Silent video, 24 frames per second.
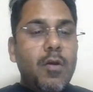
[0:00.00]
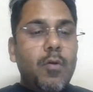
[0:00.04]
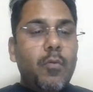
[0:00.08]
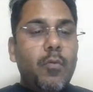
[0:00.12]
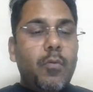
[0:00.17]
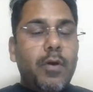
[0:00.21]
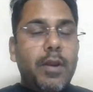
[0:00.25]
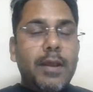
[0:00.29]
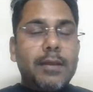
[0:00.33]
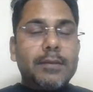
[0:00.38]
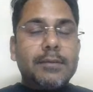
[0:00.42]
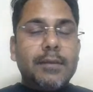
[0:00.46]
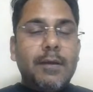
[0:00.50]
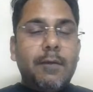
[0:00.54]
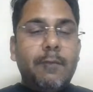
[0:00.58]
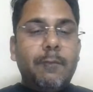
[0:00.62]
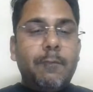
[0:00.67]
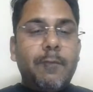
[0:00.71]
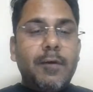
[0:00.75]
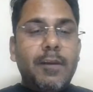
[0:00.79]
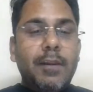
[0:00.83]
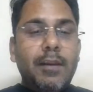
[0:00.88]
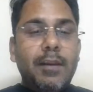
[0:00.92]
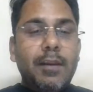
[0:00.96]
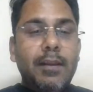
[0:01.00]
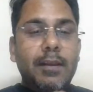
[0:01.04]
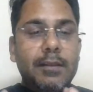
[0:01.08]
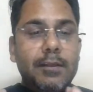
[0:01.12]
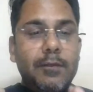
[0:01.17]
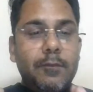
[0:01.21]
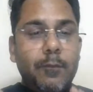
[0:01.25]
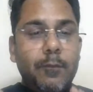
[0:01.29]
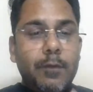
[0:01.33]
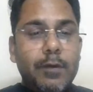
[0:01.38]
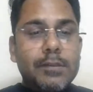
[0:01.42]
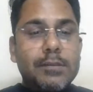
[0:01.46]
For example,
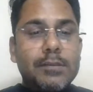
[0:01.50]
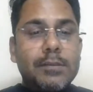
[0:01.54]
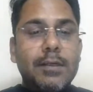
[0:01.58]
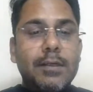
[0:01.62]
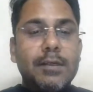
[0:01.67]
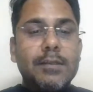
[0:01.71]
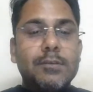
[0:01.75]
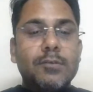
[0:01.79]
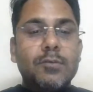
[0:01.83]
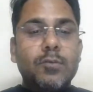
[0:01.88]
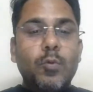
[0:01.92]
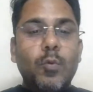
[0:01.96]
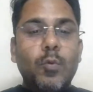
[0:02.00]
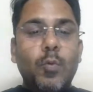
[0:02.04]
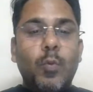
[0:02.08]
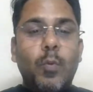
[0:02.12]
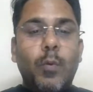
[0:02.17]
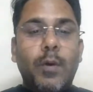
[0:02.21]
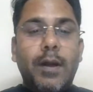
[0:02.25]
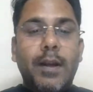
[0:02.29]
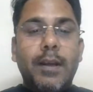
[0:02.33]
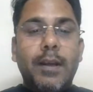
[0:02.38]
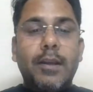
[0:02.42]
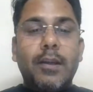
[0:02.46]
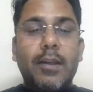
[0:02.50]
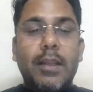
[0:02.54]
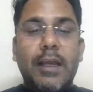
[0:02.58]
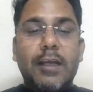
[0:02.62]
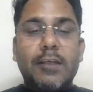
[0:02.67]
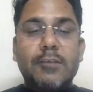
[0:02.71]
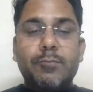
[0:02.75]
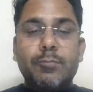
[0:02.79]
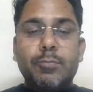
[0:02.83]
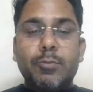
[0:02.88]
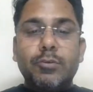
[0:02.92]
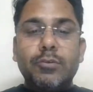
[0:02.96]
investors who want
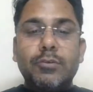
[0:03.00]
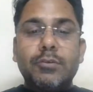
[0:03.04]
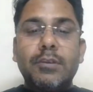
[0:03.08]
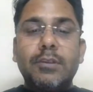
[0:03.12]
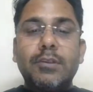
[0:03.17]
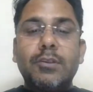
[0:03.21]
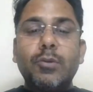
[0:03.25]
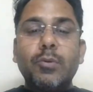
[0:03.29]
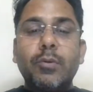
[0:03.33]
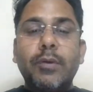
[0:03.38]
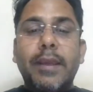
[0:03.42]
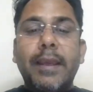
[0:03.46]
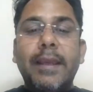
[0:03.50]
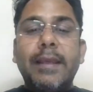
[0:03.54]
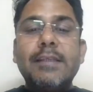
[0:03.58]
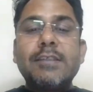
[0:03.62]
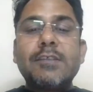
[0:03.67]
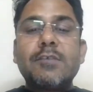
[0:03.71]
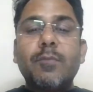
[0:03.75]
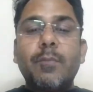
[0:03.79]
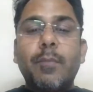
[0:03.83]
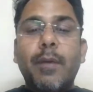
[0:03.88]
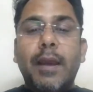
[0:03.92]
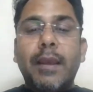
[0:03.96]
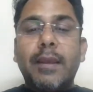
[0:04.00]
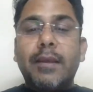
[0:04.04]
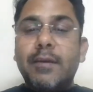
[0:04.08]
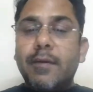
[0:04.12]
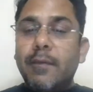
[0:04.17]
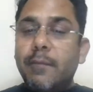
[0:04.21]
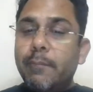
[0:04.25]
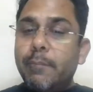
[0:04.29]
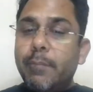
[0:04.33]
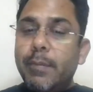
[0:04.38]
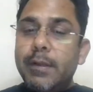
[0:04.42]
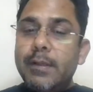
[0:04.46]
exposure to gains by
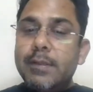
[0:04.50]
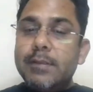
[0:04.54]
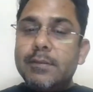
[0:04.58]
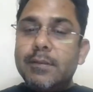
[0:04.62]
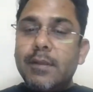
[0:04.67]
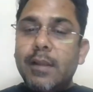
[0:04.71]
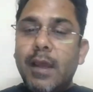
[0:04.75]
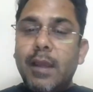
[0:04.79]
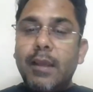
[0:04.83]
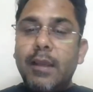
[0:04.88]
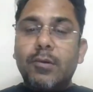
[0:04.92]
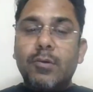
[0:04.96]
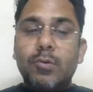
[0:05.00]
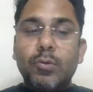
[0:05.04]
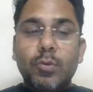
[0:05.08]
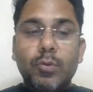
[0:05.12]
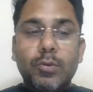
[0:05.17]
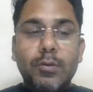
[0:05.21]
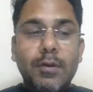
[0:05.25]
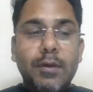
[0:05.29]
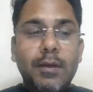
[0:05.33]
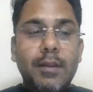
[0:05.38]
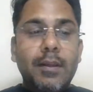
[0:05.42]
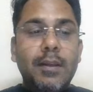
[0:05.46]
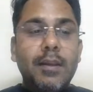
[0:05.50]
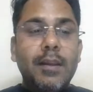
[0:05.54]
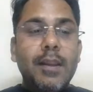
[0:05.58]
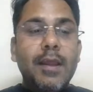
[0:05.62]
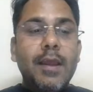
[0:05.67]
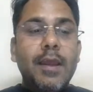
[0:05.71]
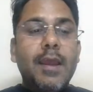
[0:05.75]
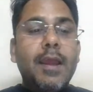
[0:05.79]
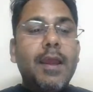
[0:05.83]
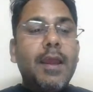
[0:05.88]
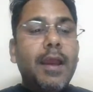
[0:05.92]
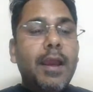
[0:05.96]
companies like Google
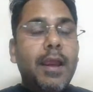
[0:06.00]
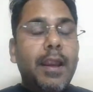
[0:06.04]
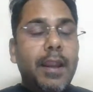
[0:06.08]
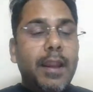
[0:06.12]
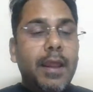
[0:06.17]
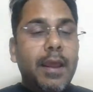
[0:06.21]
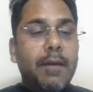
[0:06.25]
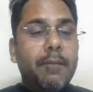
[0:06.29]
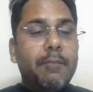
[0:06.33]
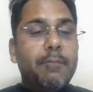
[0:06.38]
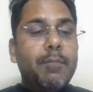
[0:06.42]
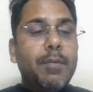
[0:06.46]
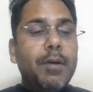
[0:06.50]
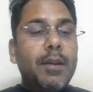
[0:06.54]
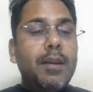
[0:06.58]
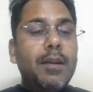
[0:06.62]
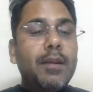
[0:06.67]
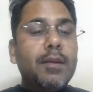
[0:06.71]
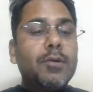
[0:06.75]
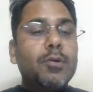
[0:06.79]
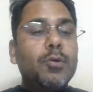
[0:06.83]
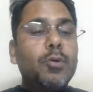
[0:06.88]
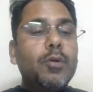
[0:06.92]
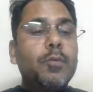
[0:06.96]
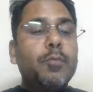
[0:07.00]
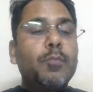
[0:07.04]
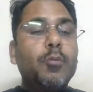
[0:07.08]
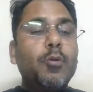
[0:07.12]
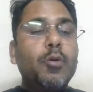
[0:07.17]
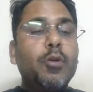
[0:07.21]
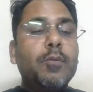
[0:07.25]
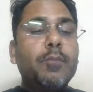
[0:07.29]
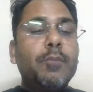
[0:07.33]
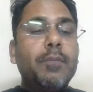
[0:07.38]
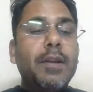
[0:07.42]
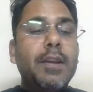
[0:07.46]
and Apple could
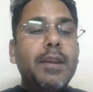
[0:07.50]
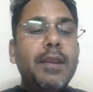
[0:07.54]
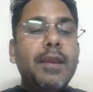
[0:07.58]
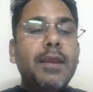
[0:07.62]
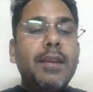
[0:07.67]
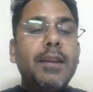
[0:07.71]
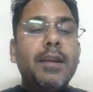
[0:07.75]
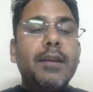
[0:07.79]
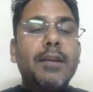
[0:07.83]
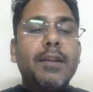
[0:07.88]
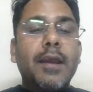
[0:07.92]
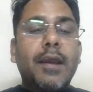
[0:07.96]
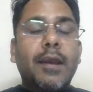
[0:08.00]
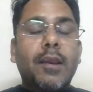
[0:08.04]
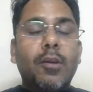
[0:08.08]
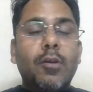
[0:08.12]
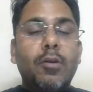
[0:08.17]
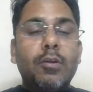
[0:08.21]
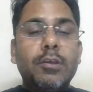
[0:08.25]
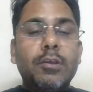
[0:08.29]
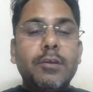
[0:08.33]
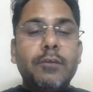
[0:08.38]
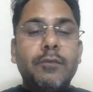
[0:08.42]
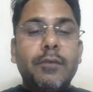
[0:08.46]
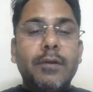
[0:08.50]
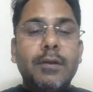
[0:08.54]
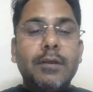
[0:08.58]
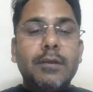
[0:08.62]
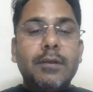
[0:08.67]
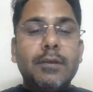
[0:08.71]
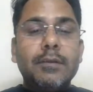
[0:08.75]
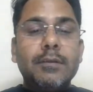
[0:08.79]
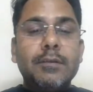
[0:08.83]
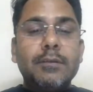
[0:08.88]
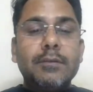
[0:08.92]
put money in a technology fund.